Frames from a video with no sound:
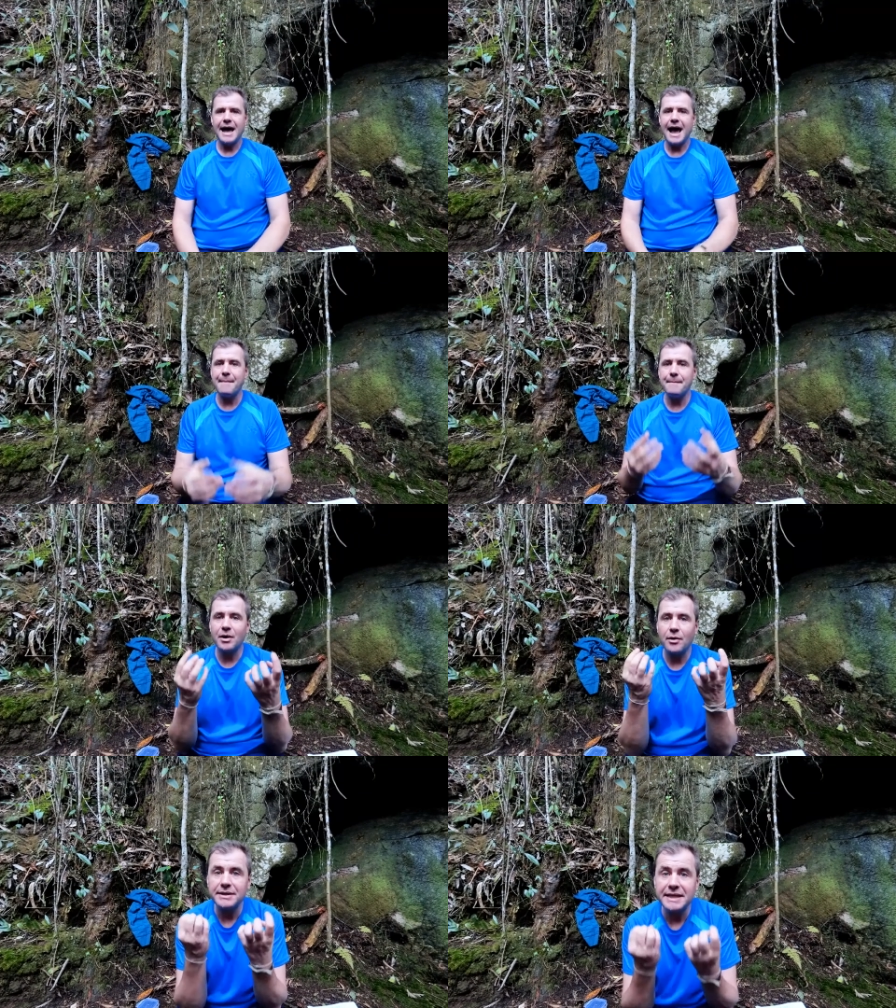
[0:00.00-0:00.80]
And
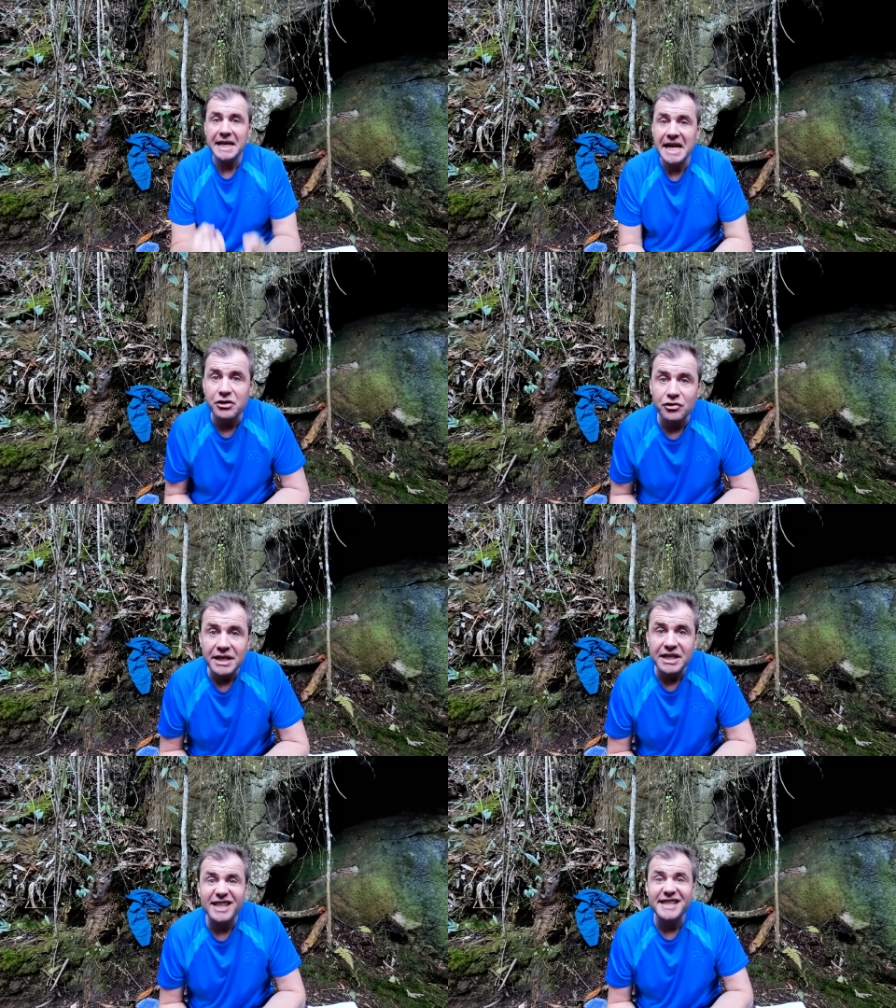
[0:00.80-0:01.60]
because he literally
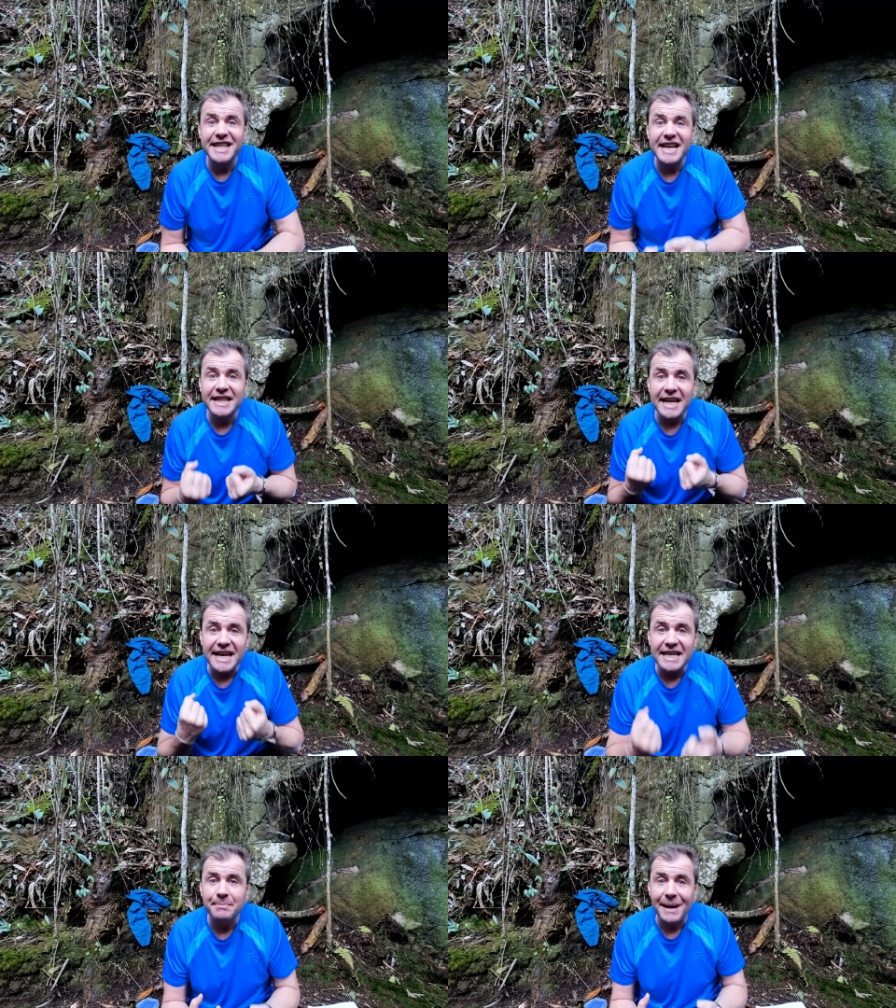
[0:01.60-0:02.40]
does think that
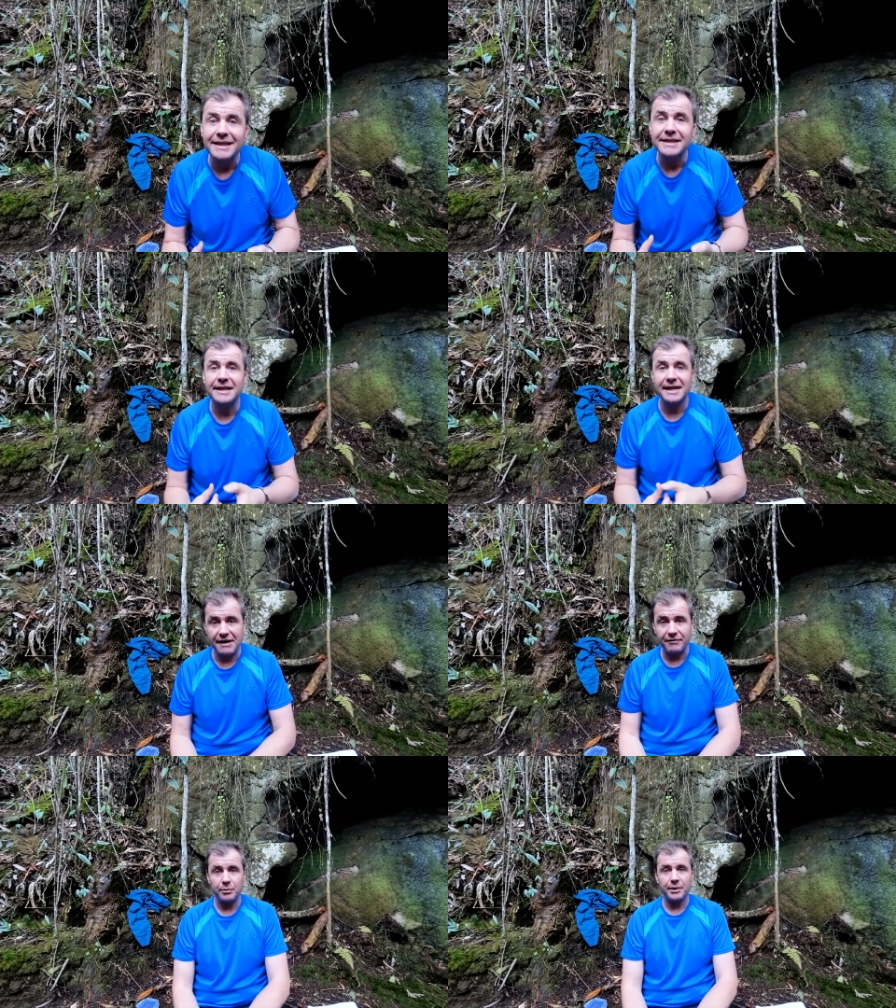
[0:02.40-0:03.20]
he's better than
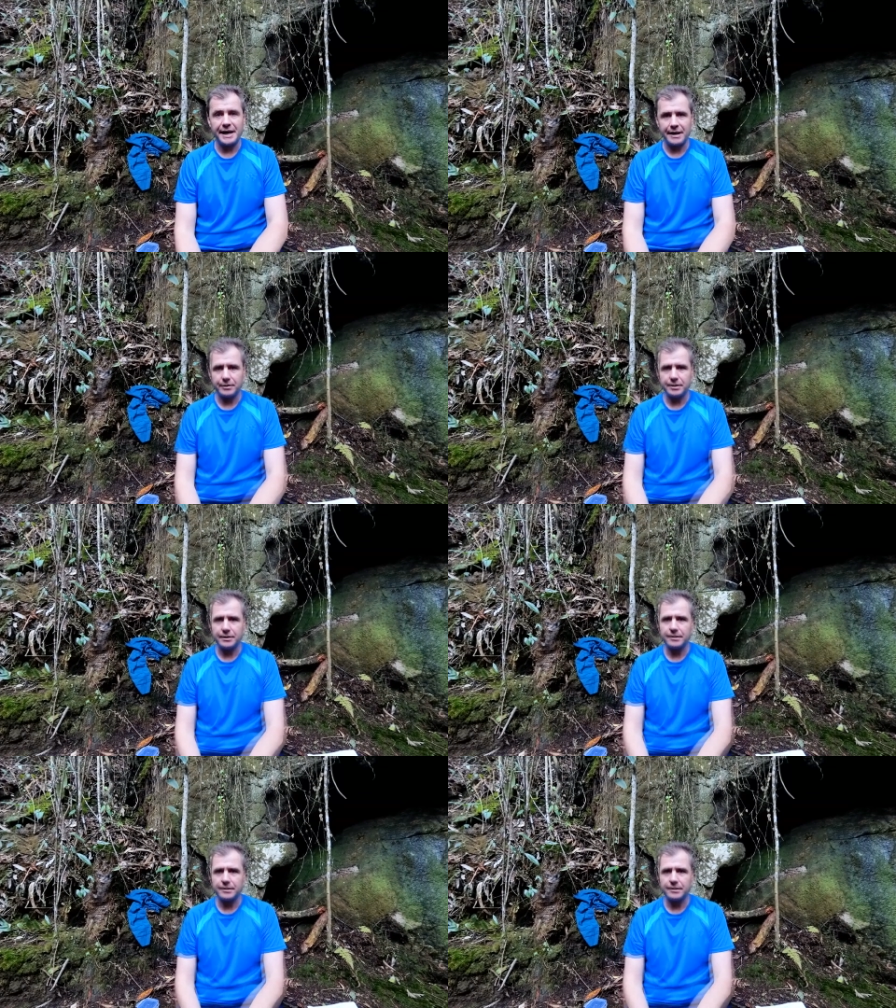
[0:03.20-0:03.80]
everyone else.